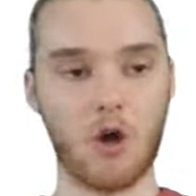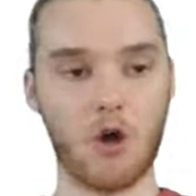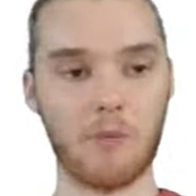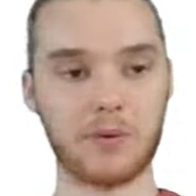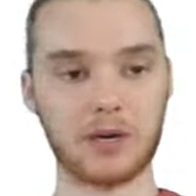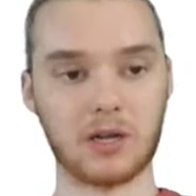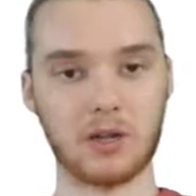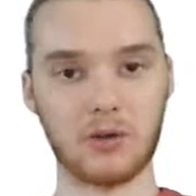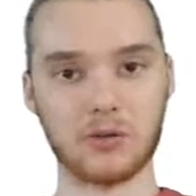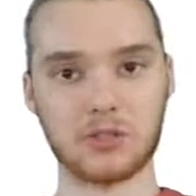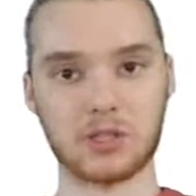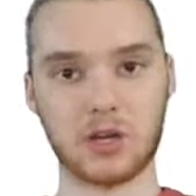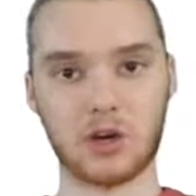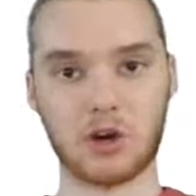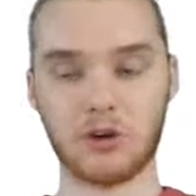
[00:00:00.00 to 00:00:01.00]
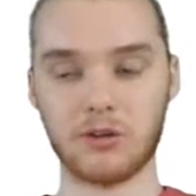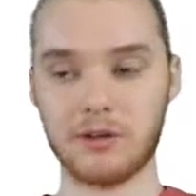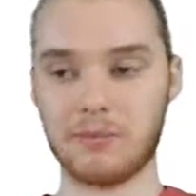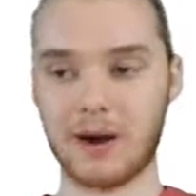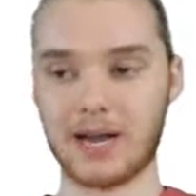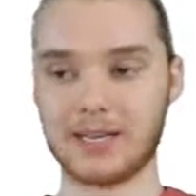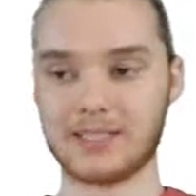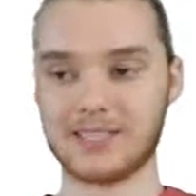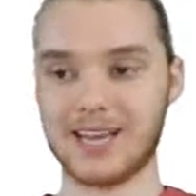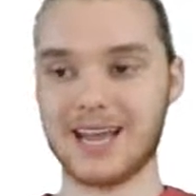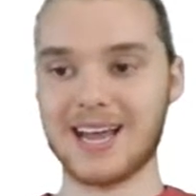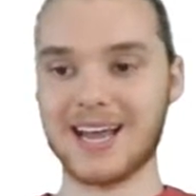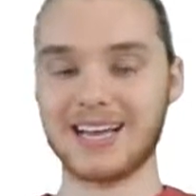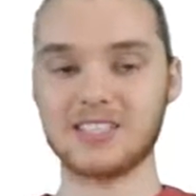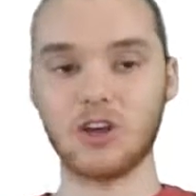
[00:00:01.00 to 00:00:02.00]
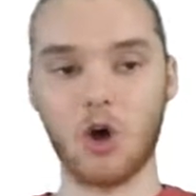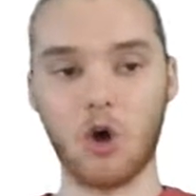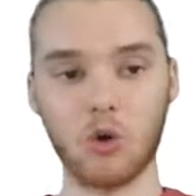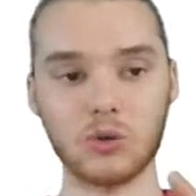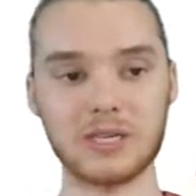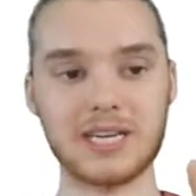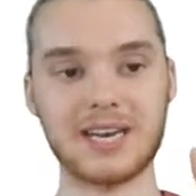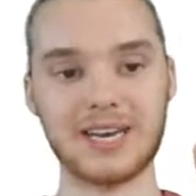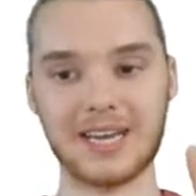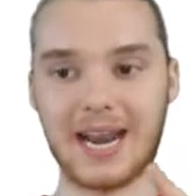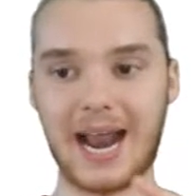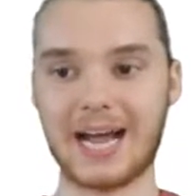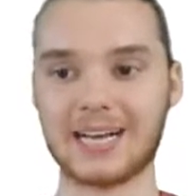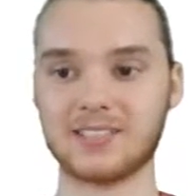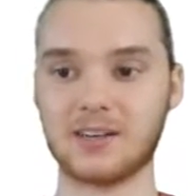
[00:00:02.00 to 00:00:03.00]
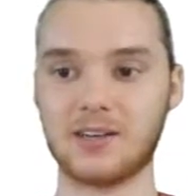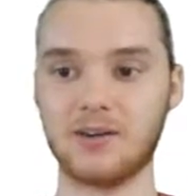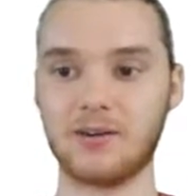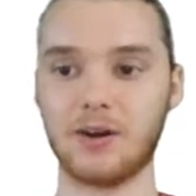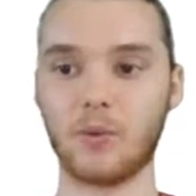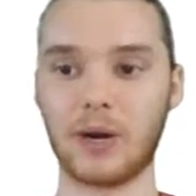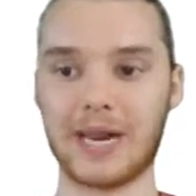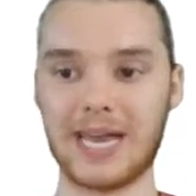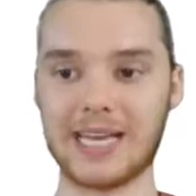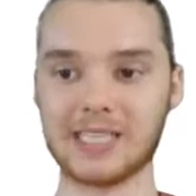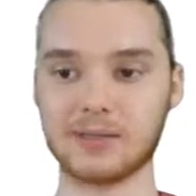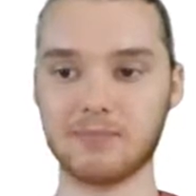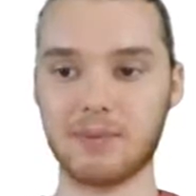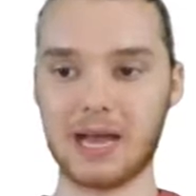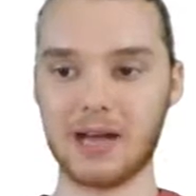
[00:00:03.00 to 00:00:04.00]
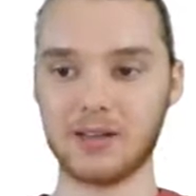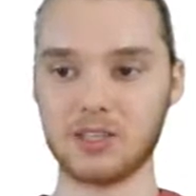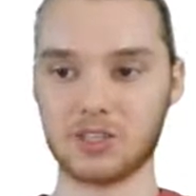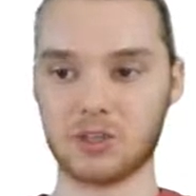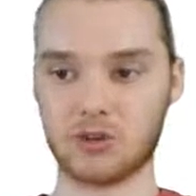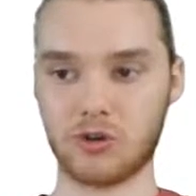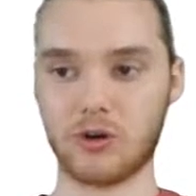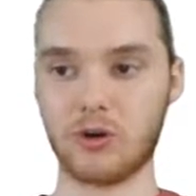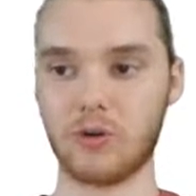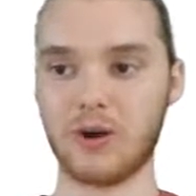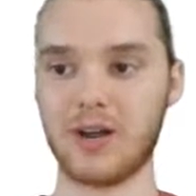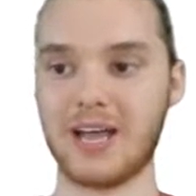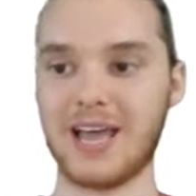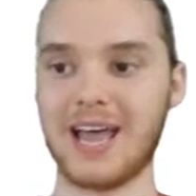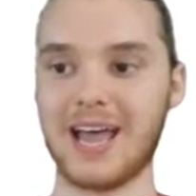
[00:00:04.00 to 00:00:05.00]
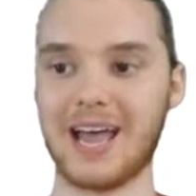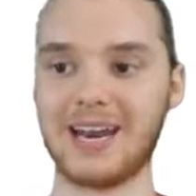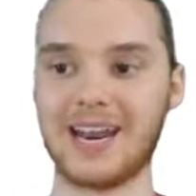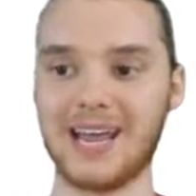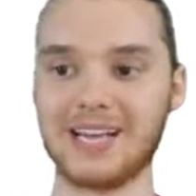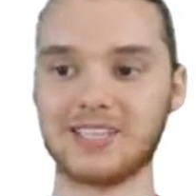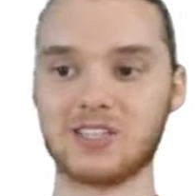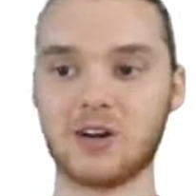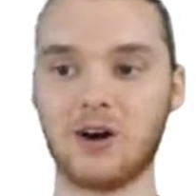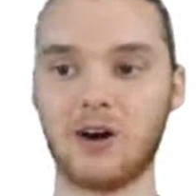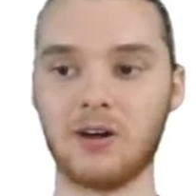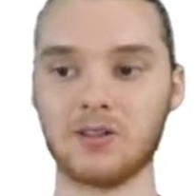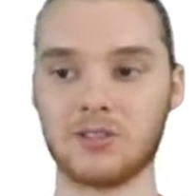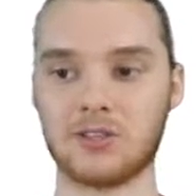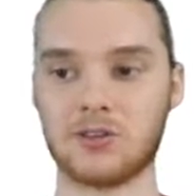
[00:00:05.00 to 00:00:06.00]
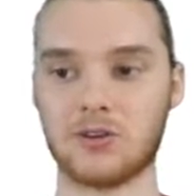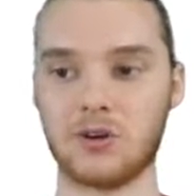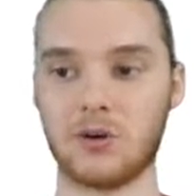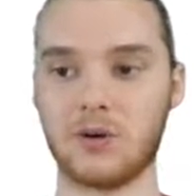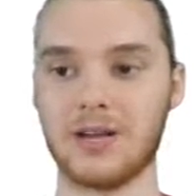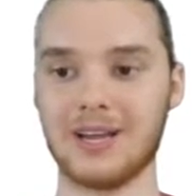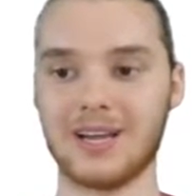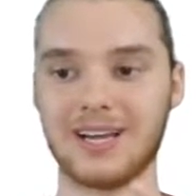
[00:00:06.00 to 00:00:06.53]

open and closed curly brackets is only going to get executed when is male is true and is tall is true.